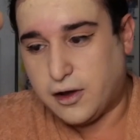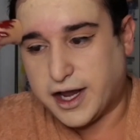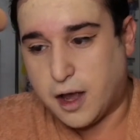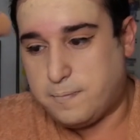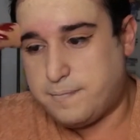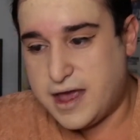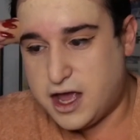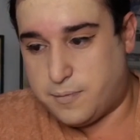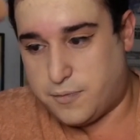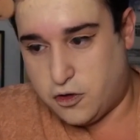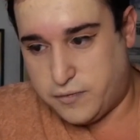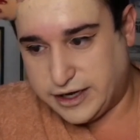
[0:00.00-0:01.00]
like a
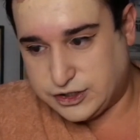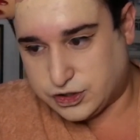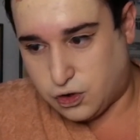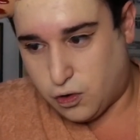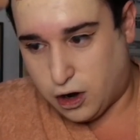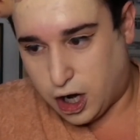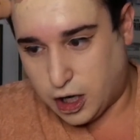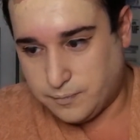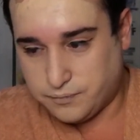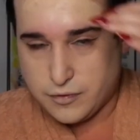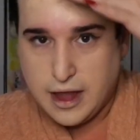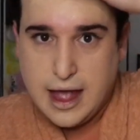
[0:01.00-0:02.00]
big booming
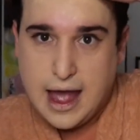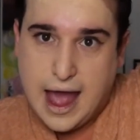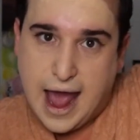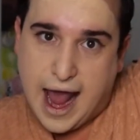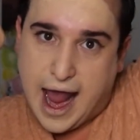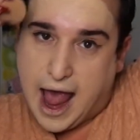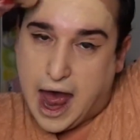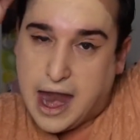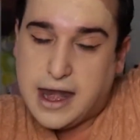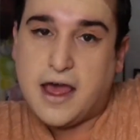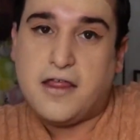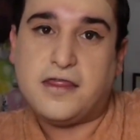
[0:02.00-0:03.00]
score,
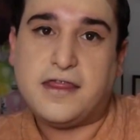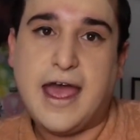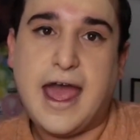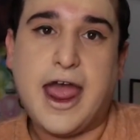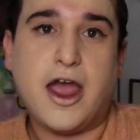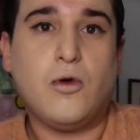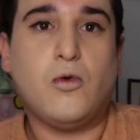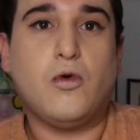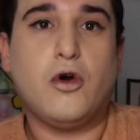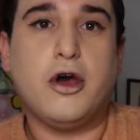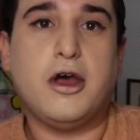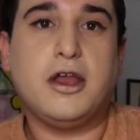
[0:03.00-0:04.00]
and they
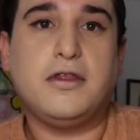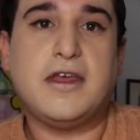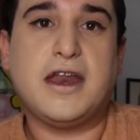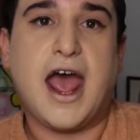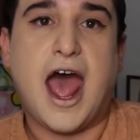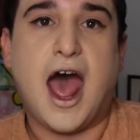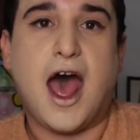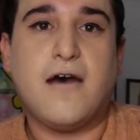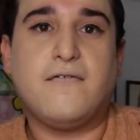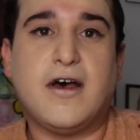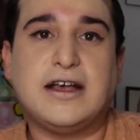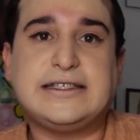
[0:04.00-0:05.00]
would then
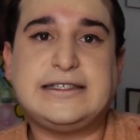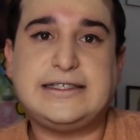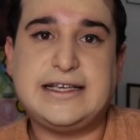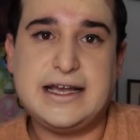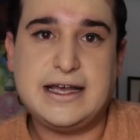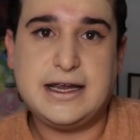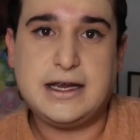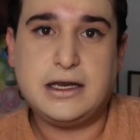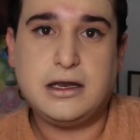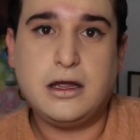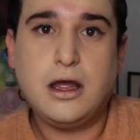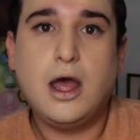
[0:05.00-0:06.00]
have a
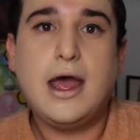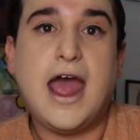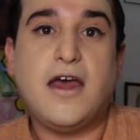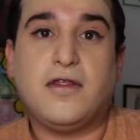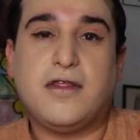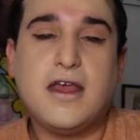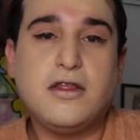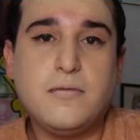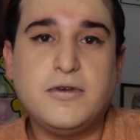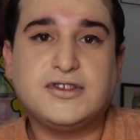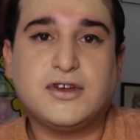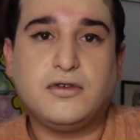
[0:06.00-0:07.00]
scene, and then the
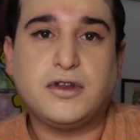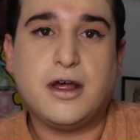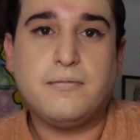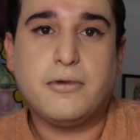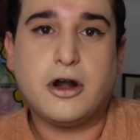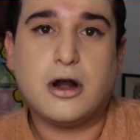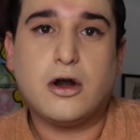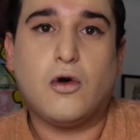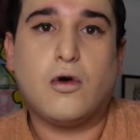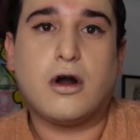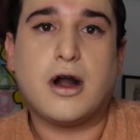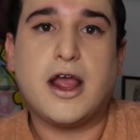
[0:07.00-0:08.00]
musical number,
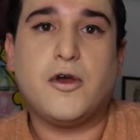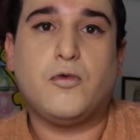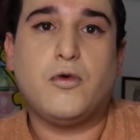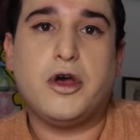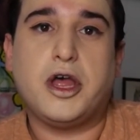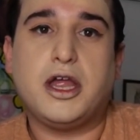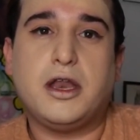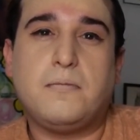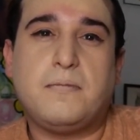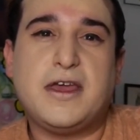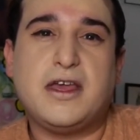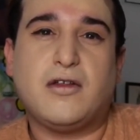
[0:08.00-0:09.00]
or it
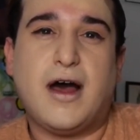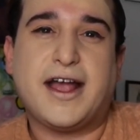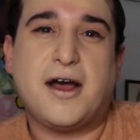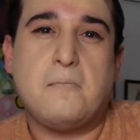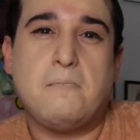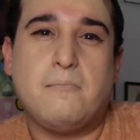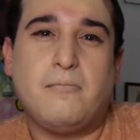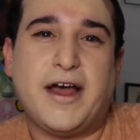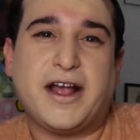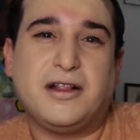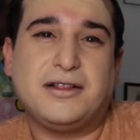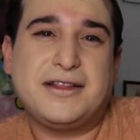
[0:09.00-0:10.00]
would be like
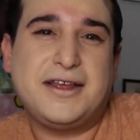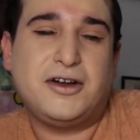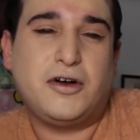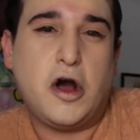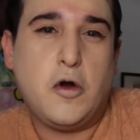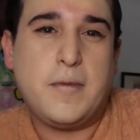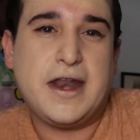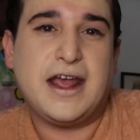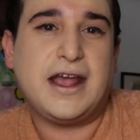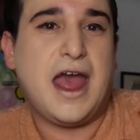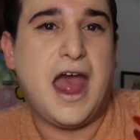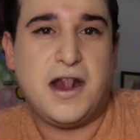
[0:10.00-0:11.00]
a little
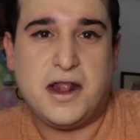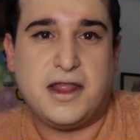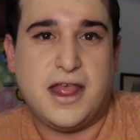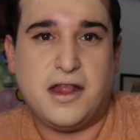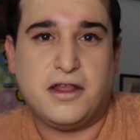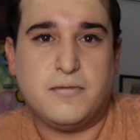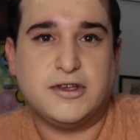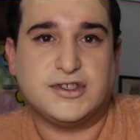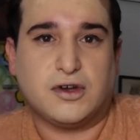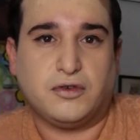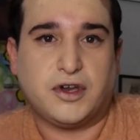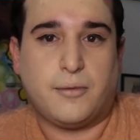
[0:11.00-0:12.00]
opening, and then the
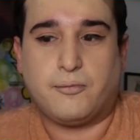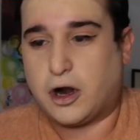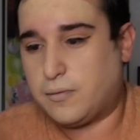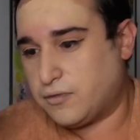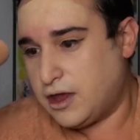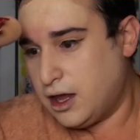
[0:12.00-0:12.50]
musical number.